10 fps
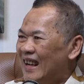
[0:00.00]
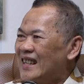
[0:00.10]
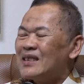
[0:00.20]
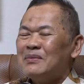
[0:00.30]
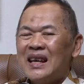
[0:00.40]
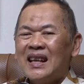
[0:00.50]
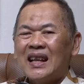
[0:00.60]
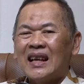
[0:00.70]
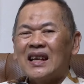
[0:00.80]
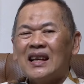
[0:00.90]
it means
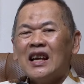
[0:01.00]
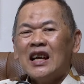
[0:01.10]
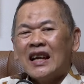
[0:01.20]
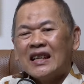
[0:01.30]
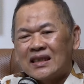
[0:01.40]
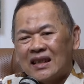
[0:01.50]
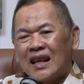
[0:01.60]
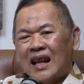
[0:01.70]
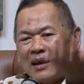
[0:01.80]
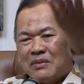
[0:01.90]
that it's
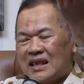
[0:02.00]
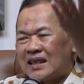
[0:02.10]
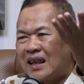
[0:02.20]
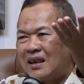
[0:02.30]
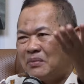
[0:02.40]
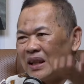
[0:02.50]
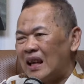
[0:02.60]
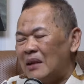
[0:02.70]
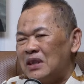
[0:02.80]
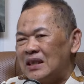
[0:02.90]
still emission, but
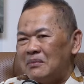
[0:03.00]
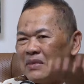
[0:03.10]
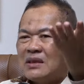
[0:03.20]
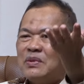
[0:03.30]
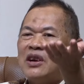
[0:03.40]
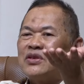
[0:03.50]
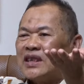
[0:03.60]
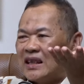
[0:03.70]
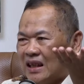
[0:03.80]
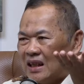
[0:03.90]
the emission must be
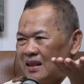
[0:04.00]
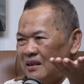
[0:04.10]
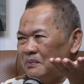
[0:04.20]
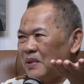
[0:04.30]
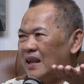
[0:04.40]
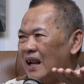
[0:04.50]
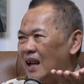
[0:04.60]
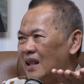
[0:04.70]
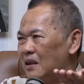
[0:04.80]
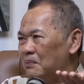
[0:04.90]
offsetted by
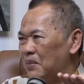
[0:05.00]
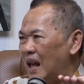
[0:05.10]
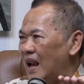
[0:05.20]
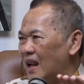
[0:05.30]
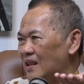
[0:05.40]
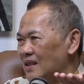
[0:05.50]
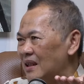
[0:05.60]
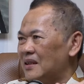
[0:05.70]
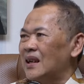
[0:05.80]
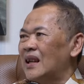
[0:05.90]
either plant or
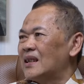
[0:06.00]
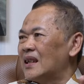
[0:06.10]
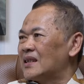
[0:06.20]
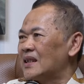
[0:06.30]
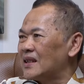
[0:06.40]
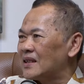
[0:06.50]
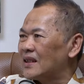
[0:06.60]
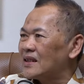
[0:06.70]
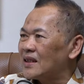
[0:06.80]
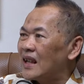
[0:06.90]
something like this.
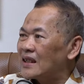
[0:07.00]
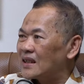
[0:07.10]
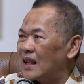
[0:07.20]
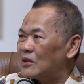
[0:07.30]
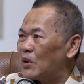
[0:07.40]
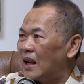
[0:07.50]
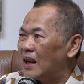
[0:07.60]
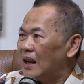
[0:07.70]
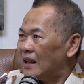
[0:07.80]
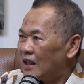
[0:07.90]
So that's why
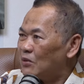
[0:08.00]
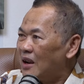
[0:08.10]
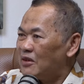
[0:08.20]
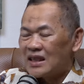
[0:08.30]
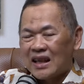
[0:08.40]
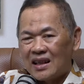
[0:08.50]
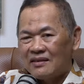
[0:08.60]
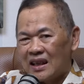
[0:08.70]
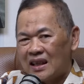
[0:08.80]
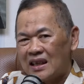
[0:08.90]
we start
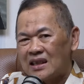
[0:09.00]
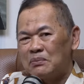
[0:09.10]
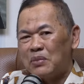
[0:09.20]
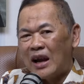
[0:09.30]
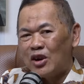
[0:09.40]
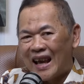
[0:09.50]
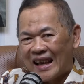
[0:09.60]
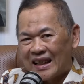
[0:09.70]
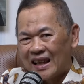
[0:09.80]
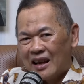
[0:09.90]
with this
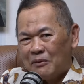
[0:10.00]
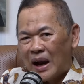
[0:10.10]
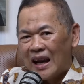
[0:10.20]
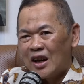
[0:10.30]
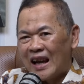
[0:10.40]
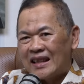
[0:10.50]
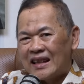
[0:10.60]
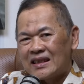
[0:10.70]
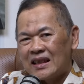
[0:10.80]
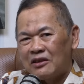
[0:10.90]
BioLite. BioLite
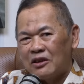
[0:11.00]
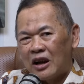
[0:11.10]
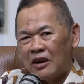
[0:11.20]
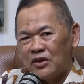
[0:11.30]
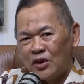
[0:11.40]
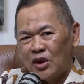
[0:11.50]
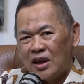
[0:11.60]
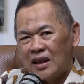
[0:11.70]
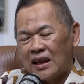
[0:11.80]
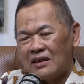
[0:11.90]
is the
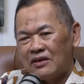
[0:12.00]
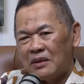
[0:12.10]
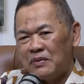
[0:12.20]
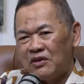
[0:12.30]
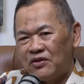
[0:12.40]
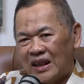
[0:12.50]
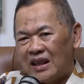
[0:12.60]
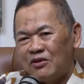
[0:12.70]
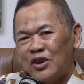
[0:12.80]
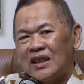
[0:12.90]
fuel that will be
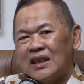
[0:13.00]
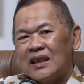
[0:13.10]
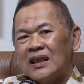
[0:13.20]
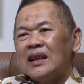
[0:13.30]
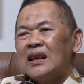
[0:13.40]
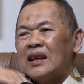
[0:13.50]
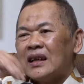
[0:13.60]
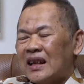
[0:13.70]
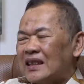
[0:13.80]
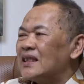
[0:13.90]
fit for the
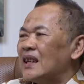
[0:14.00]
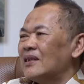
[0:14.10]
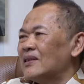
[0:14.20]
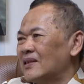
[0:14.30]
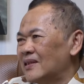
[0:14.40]
net zero.